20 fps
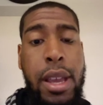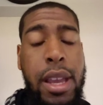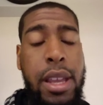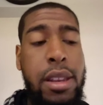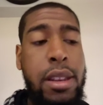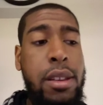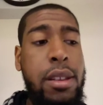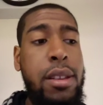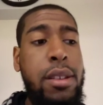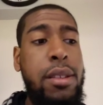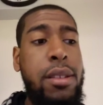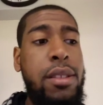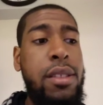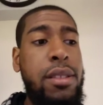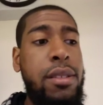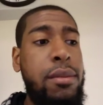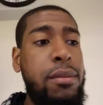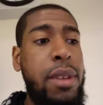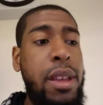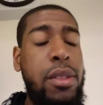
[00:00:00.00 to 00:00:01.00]
and
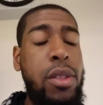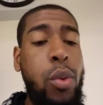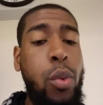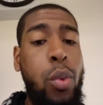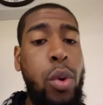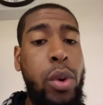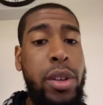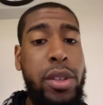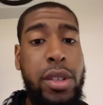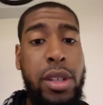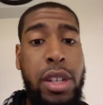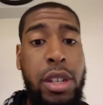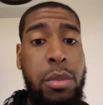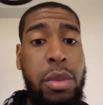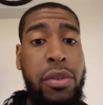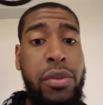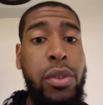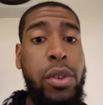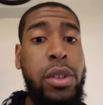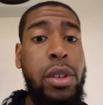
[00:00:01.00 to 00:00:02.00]
and the Warriors are going to
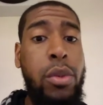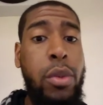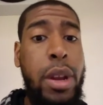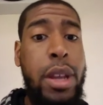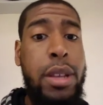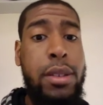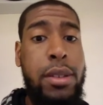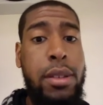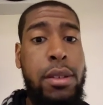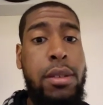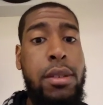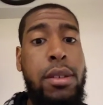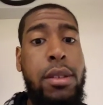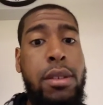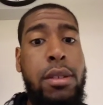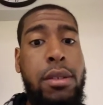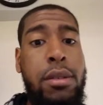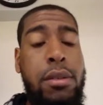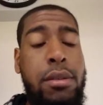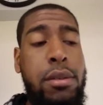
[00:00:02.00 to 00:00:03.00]
be fully rested,
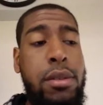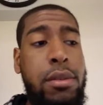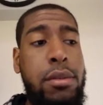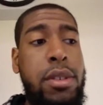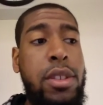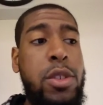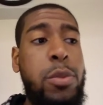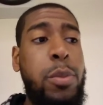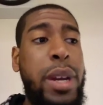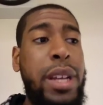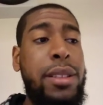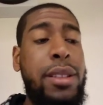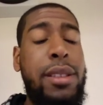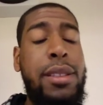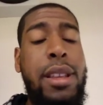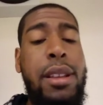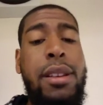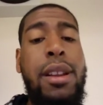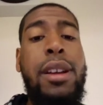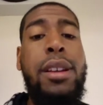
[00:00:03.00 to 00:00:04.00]
despite
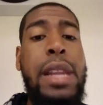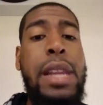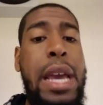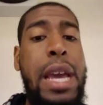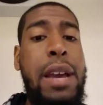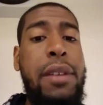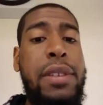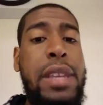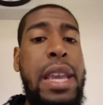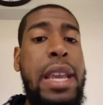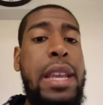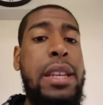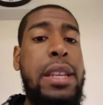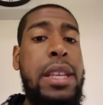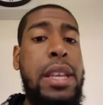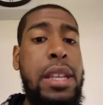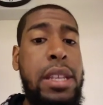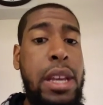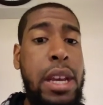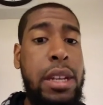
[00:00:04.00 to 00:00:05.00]
that they're not going to have
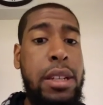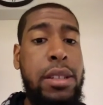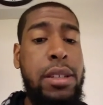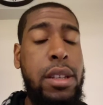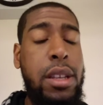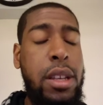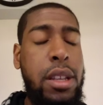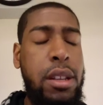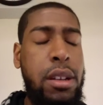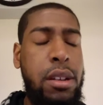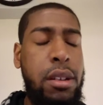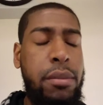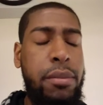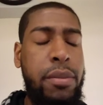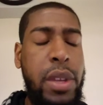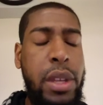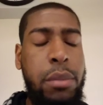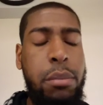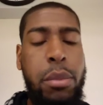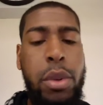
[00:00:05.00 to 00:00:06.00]
KD and Giannis and
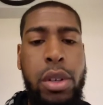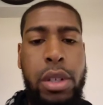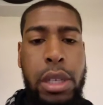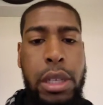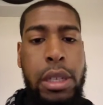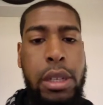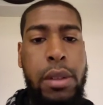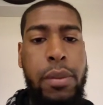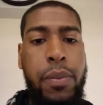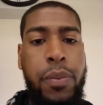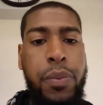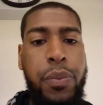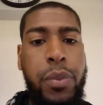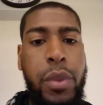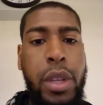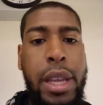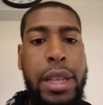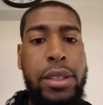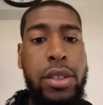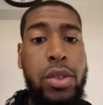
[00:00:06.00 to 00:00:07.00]
um and Boogie
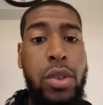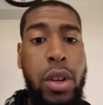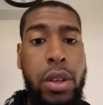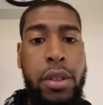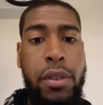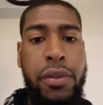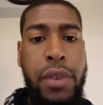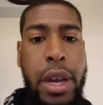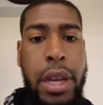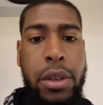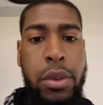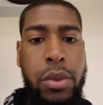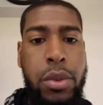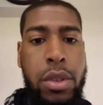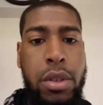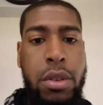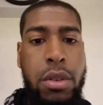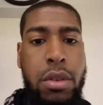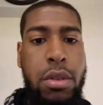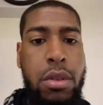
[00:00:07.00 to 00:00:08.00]
at the start of the
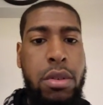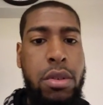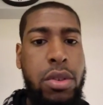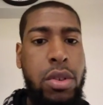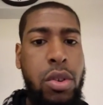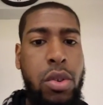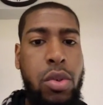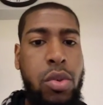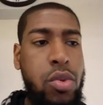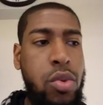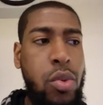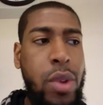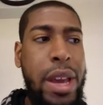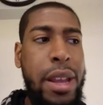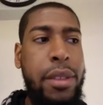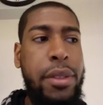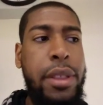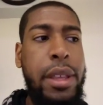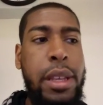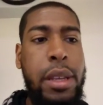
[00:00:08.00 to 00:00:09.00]
finals. So you
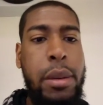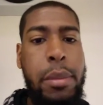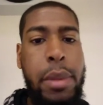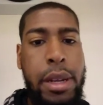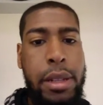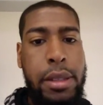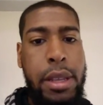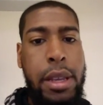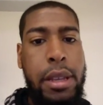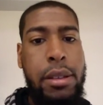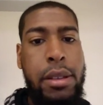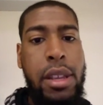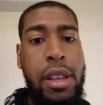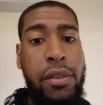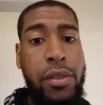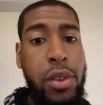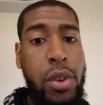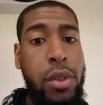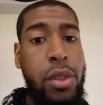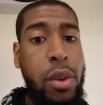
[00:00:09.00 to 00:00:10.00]
got to think about that.
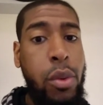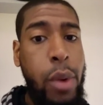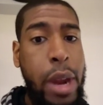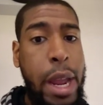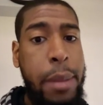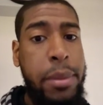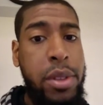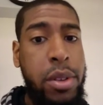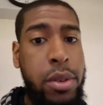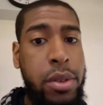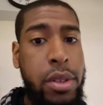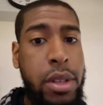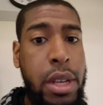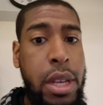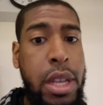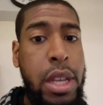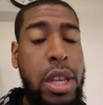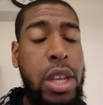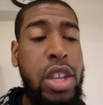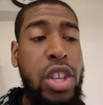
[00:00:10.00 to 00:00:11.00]
If you're the Raptors,
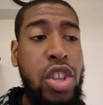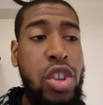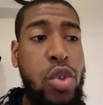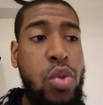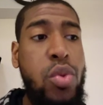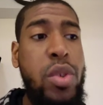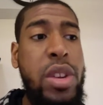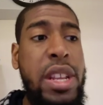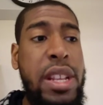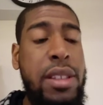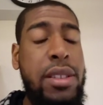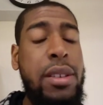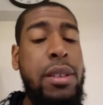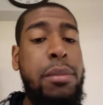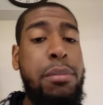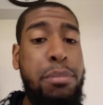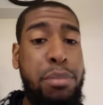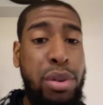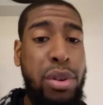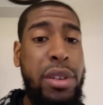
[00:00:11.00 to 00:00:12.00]
you need
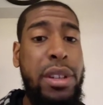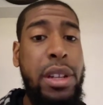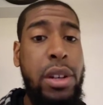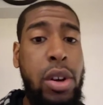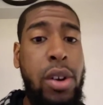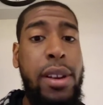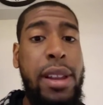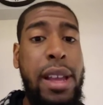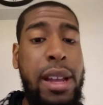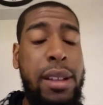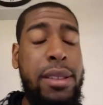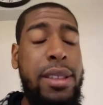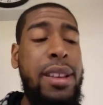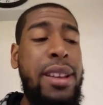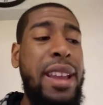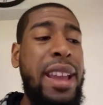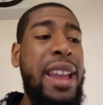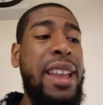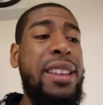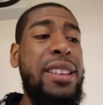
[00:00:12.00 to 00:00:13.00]
to put it all out
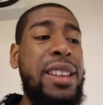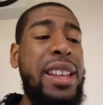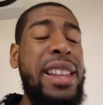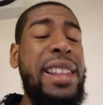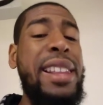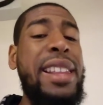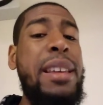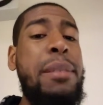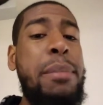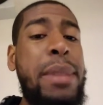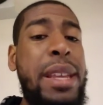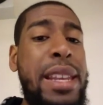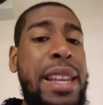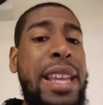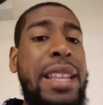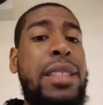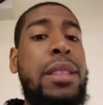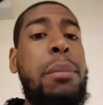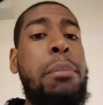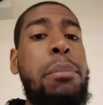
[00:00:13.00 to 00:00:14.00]
there and
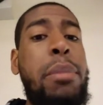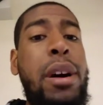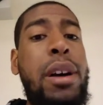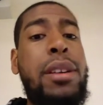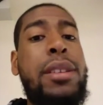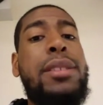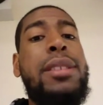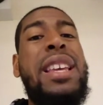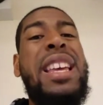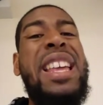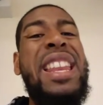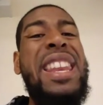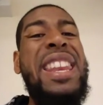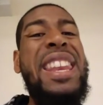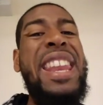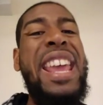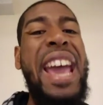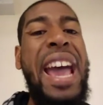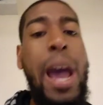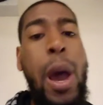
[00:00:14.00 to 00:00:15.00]
eliminate the Bucks
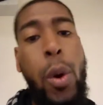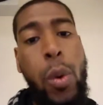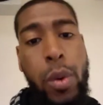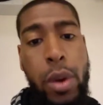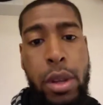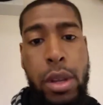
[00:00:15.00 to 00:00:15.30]
now.